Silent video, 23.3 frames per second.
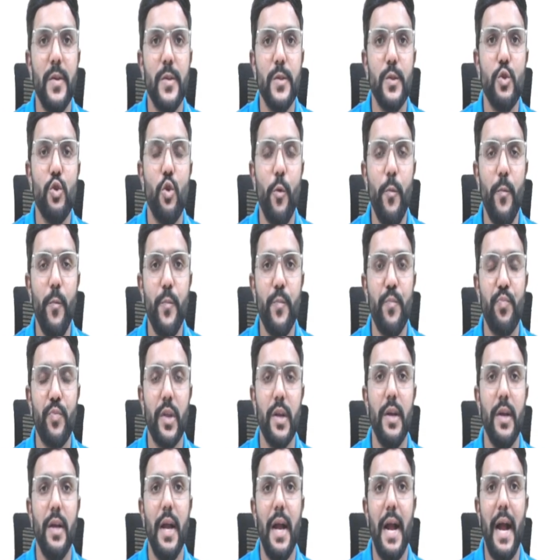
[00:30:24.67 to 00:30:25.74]
So
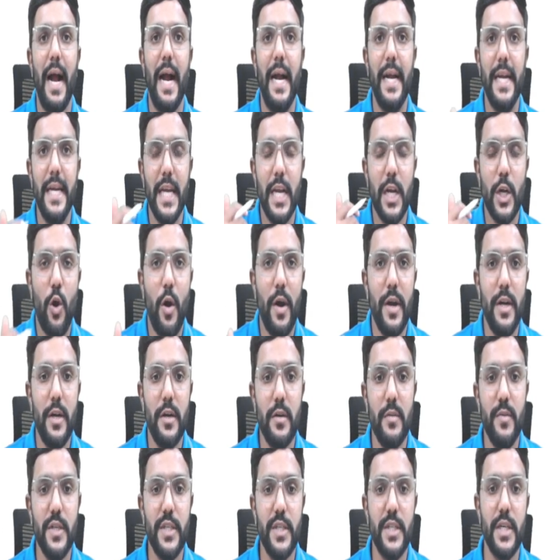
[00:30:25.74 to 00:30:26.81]
under
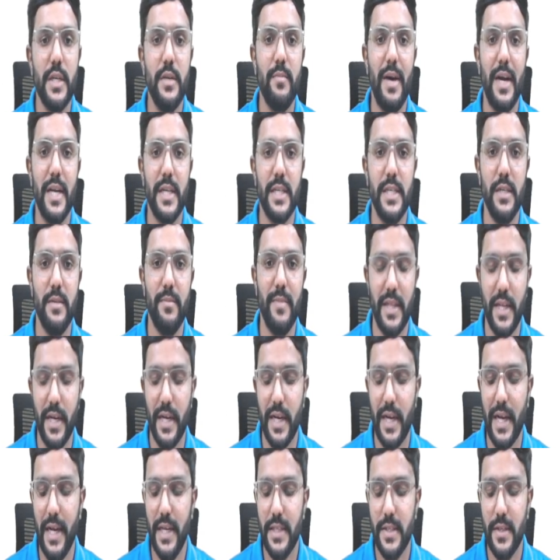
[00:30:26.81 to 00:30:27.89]
contribution margin
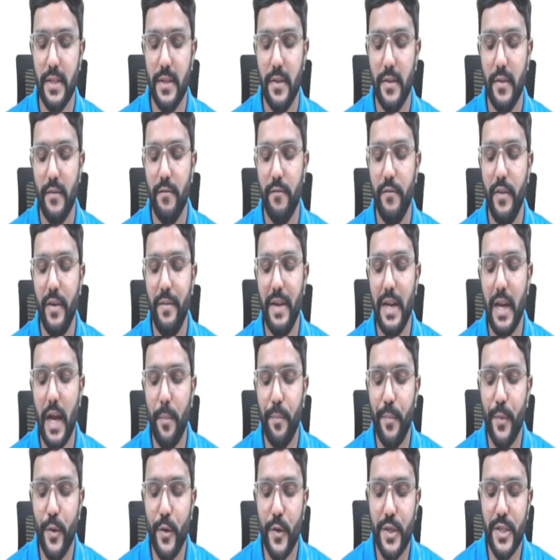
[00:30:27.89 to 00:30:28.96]
method, guys, we will
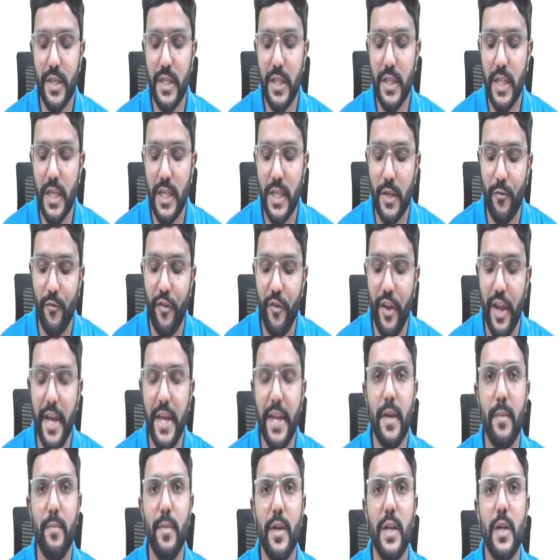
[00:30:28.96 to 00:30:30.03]
apportion the
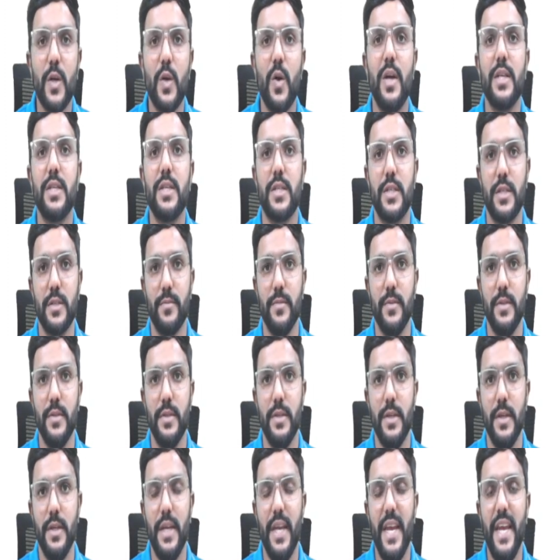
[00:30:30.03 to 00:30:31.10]
variable cost
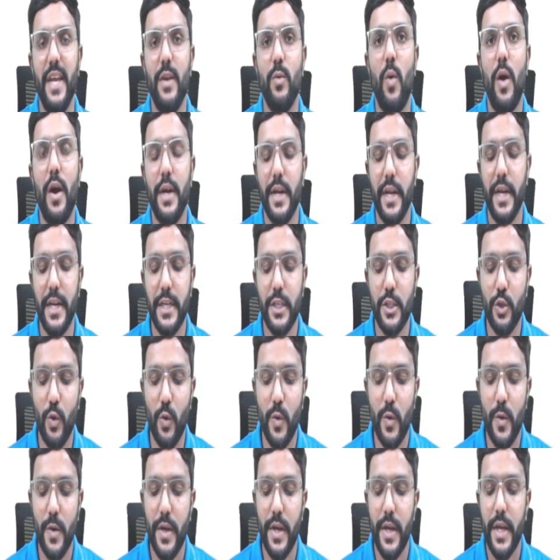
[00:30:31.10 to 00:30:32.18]
in what
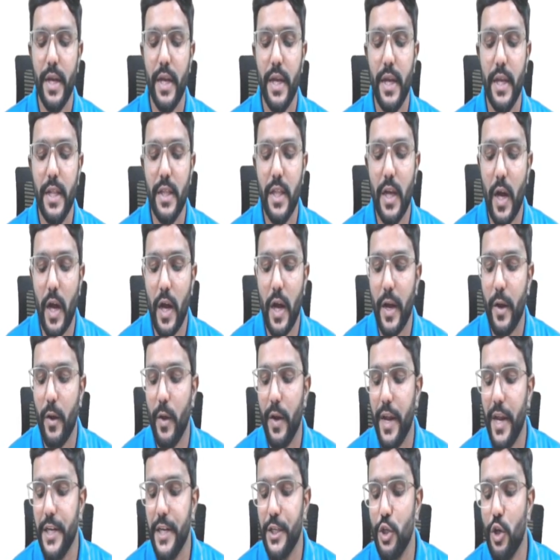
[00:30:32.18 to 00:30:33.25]
ratio? In the
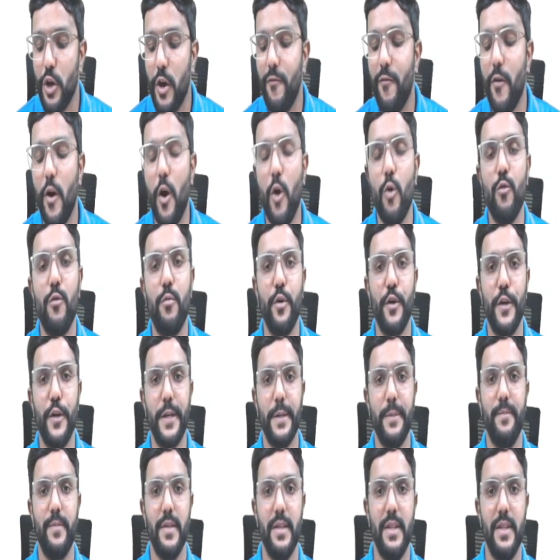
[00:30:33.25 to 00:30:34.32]
ratio of output.
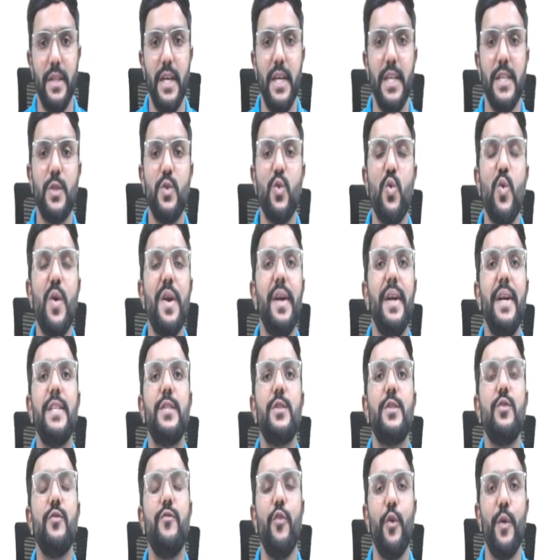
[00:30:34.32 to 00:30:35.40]
That is 200
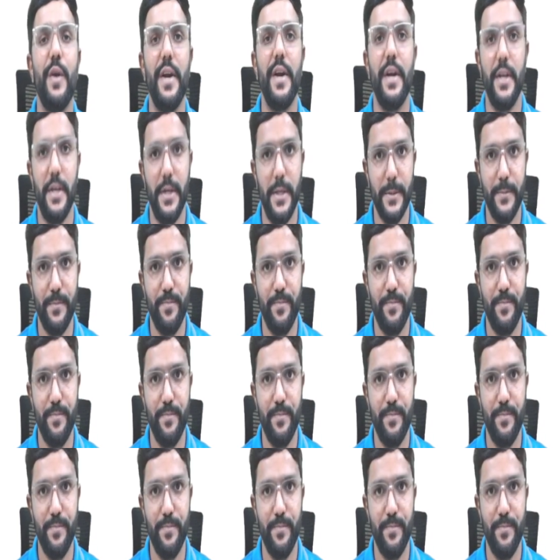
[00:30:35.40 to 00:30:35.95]
is to 400.